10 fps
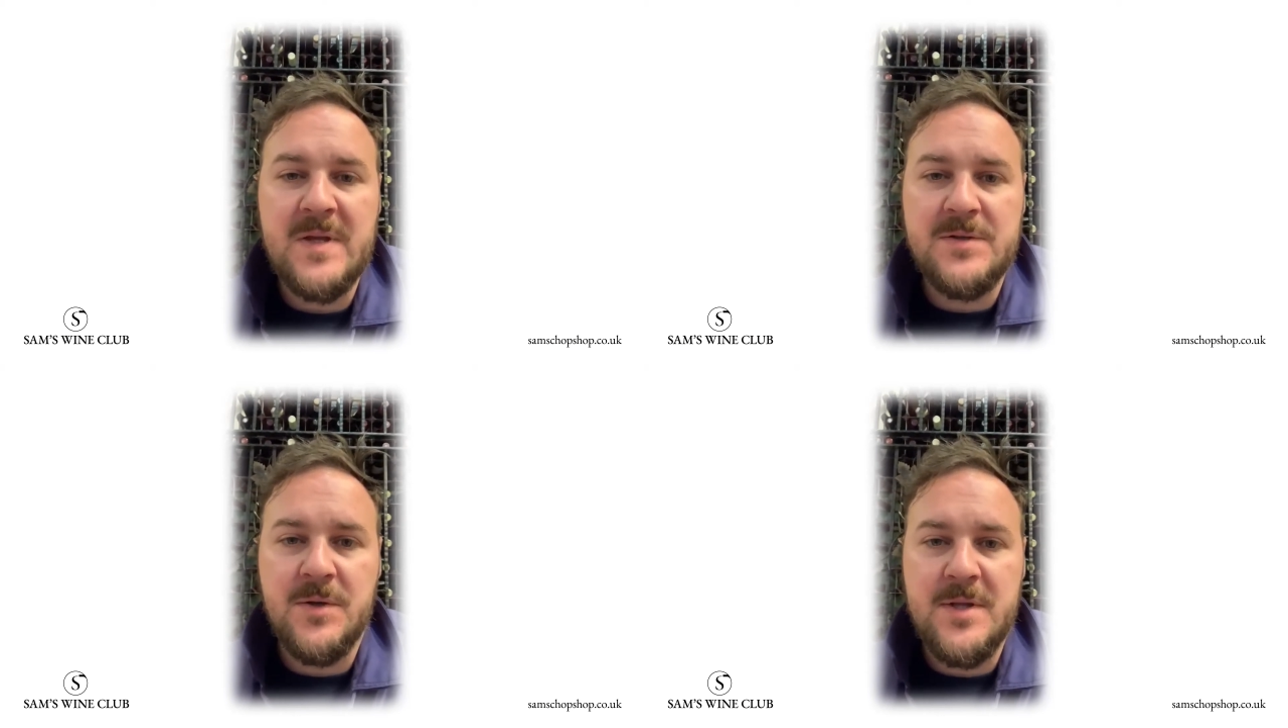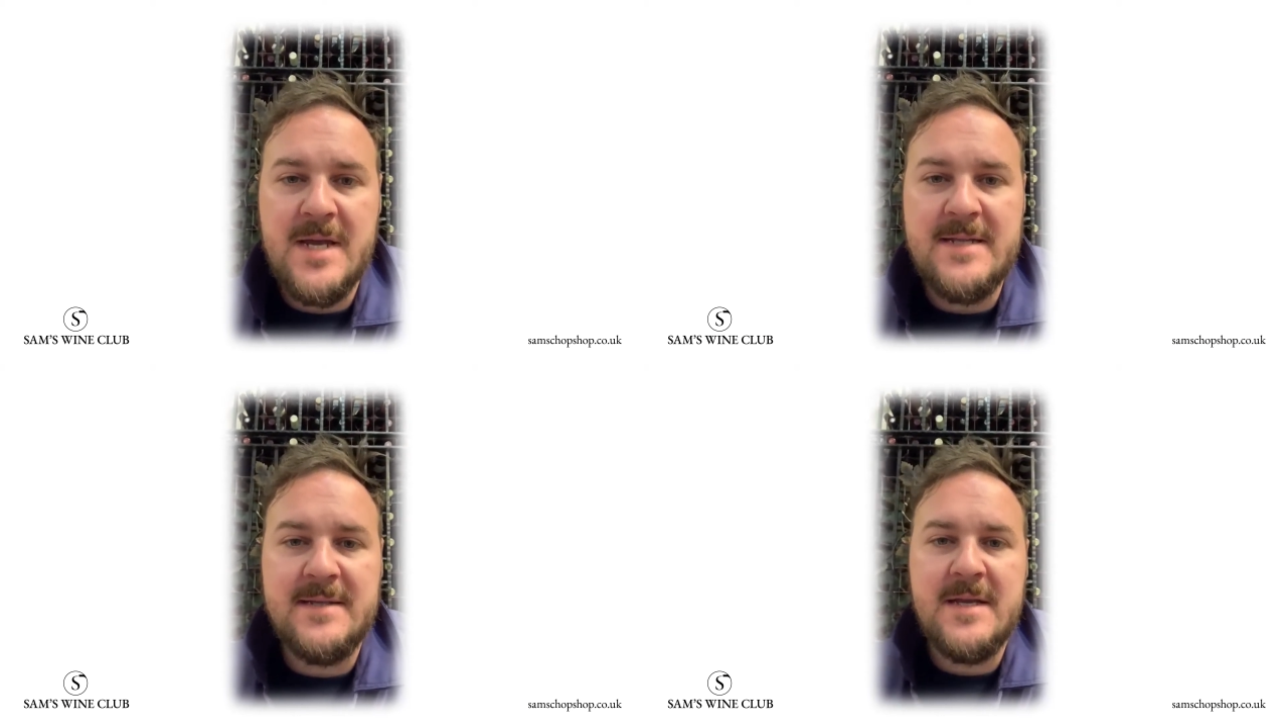So on the
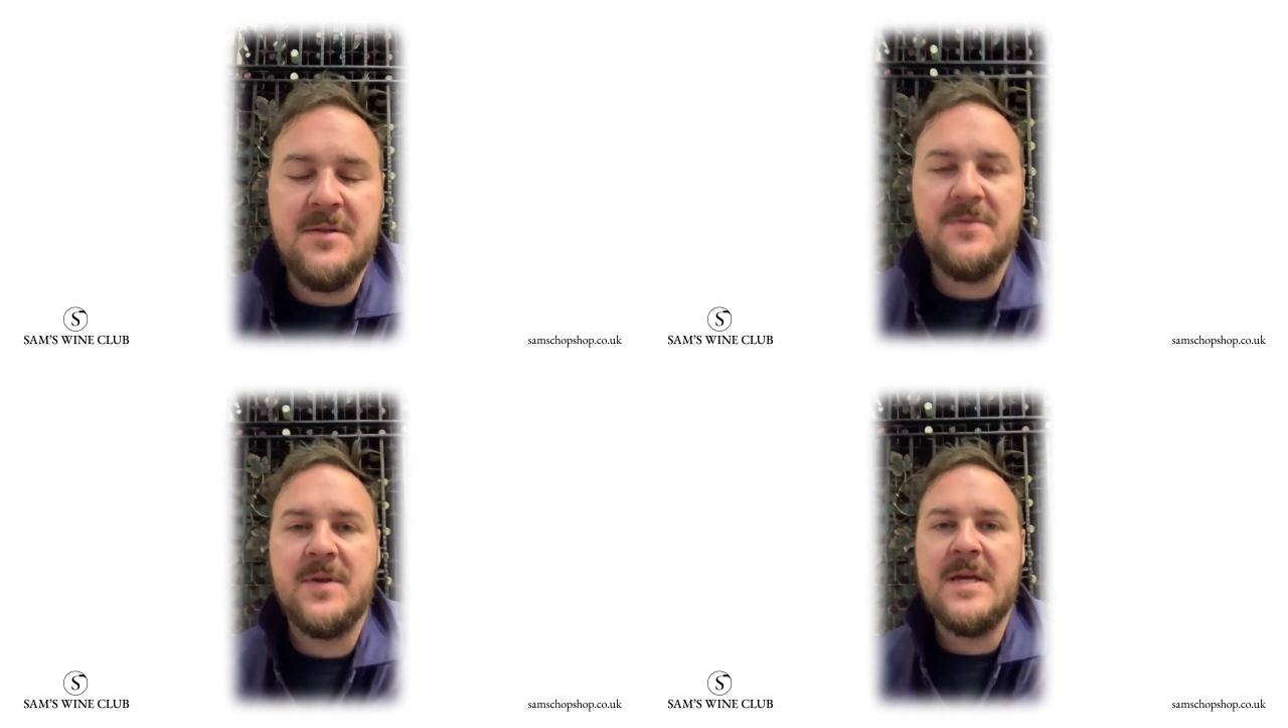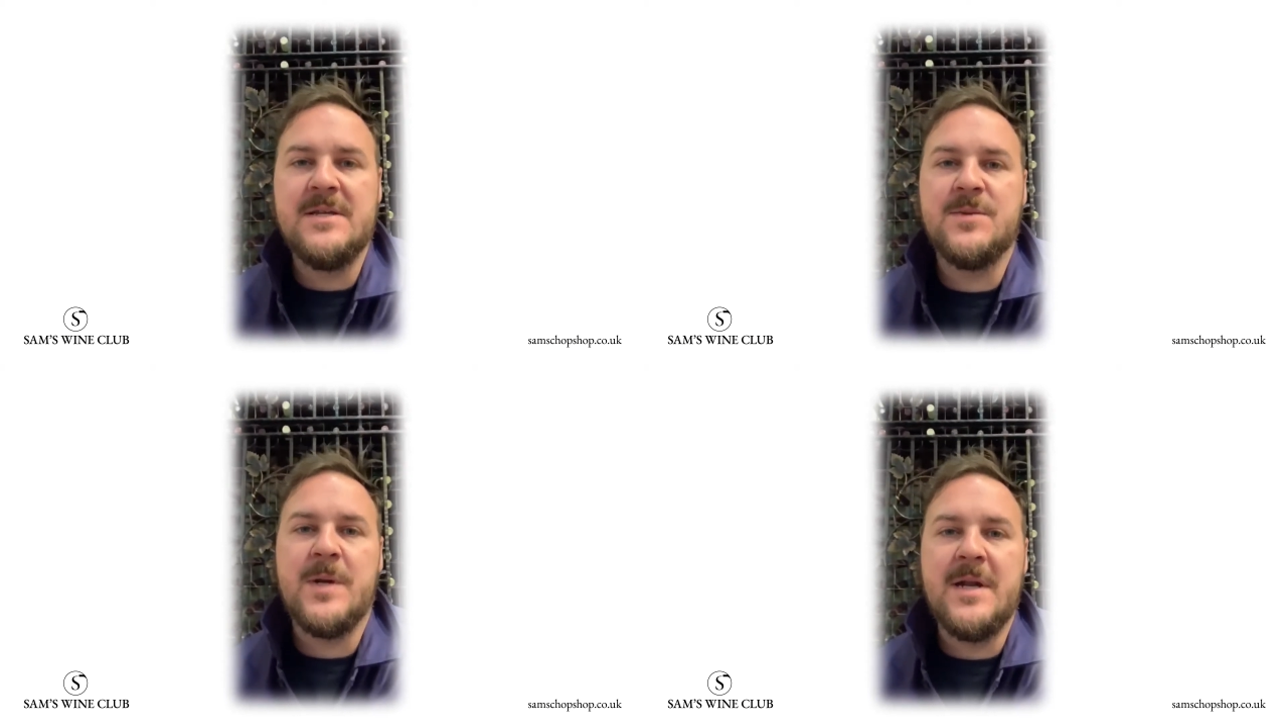18th,
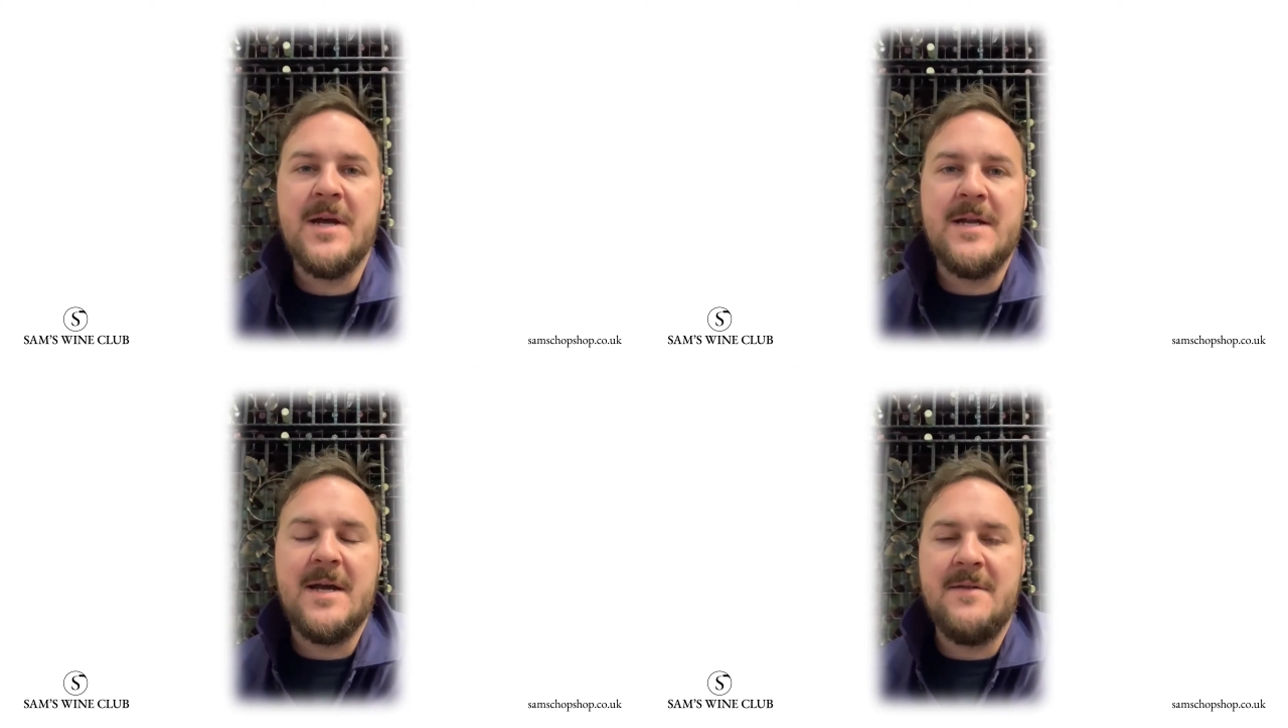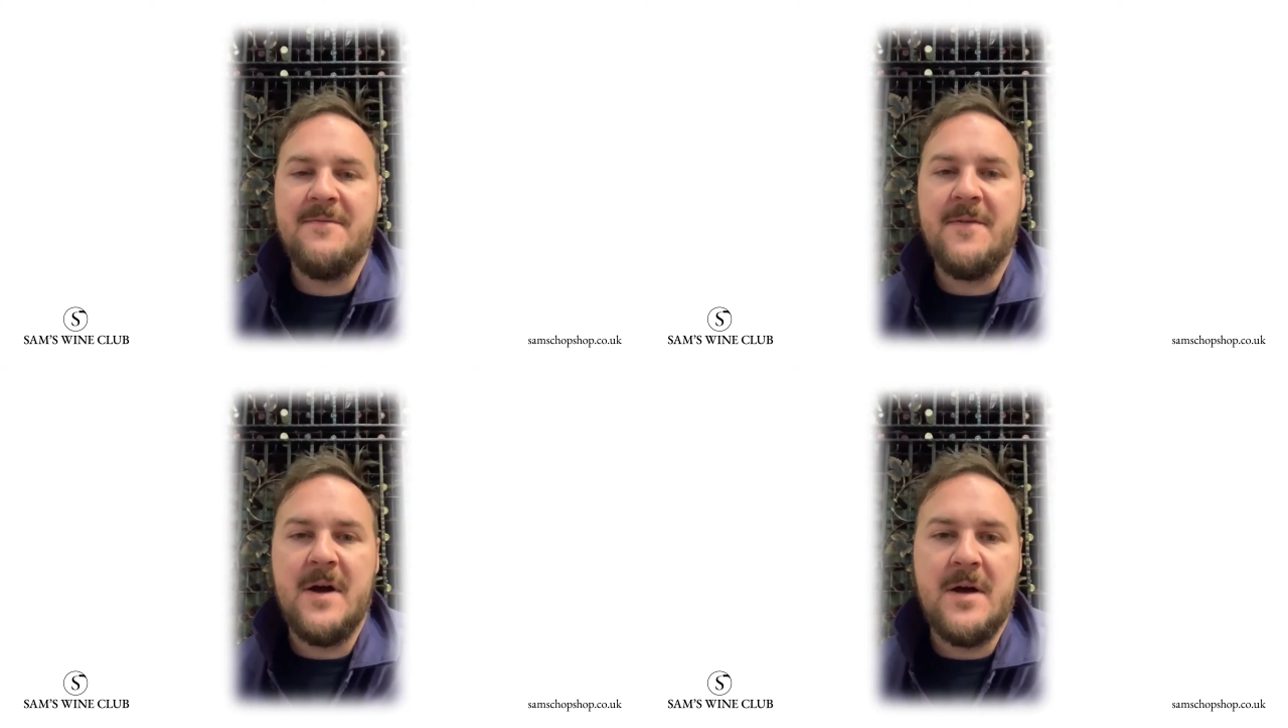it's
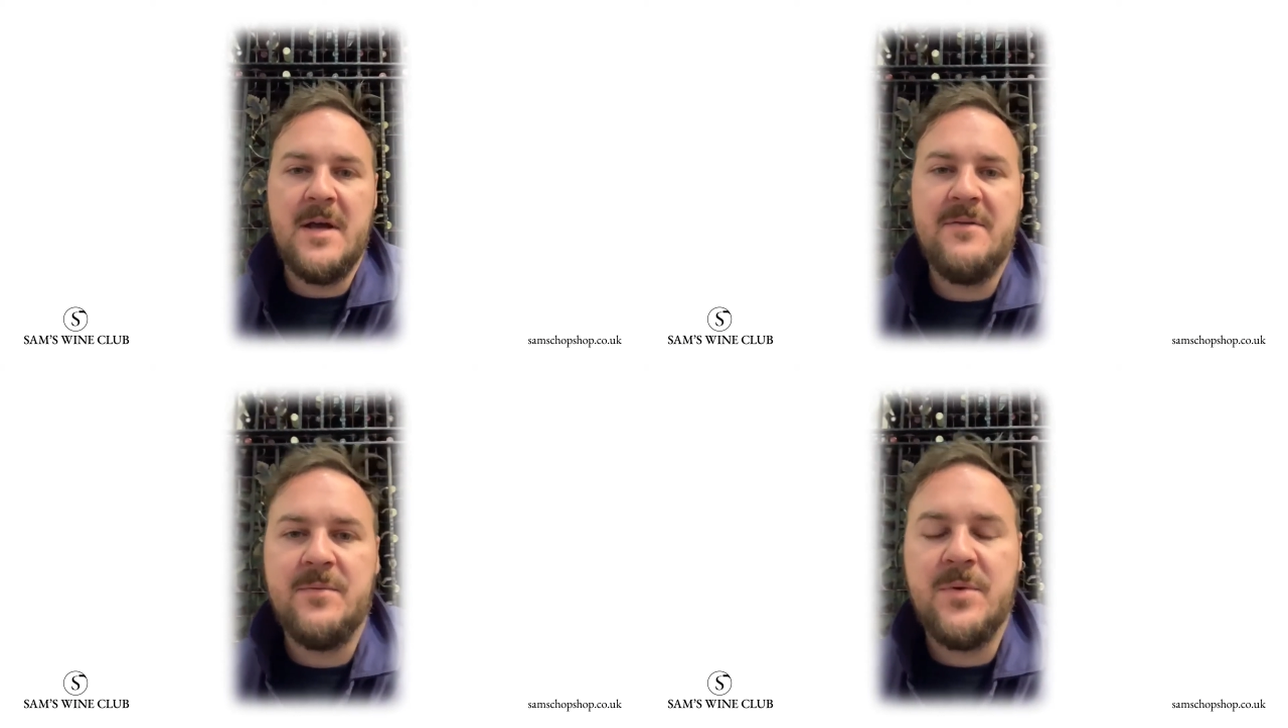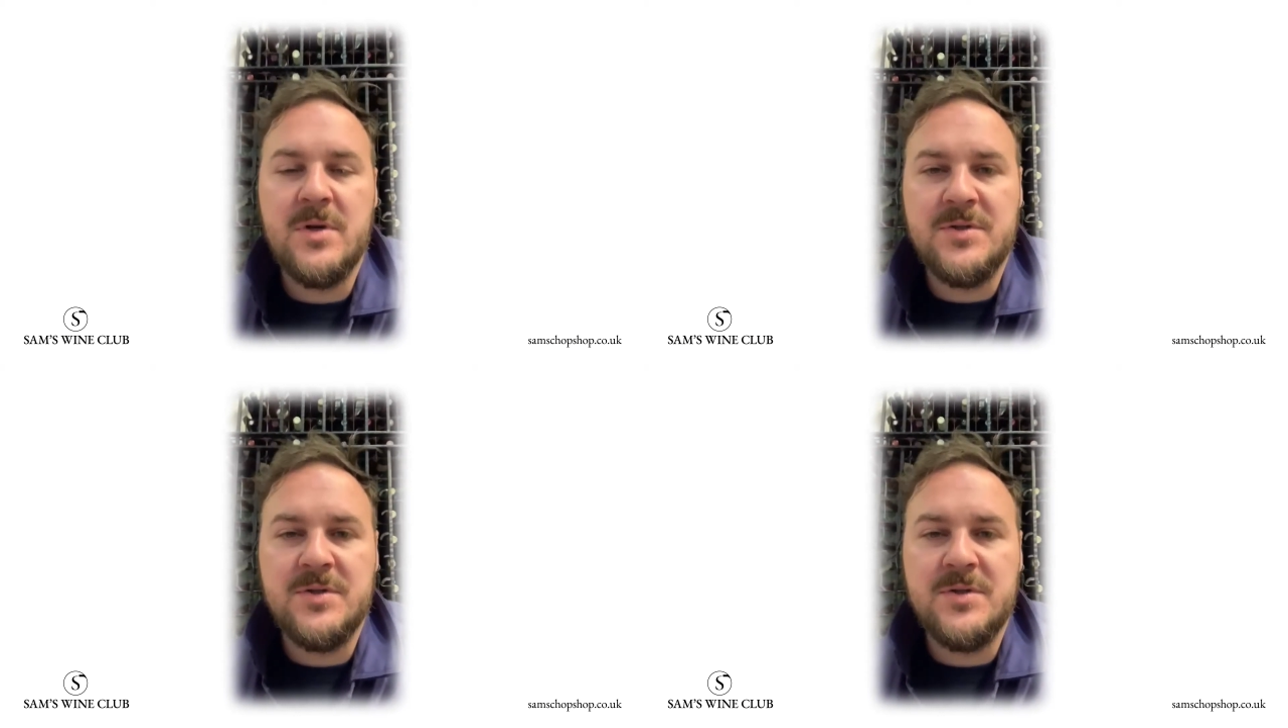£29.95 and we've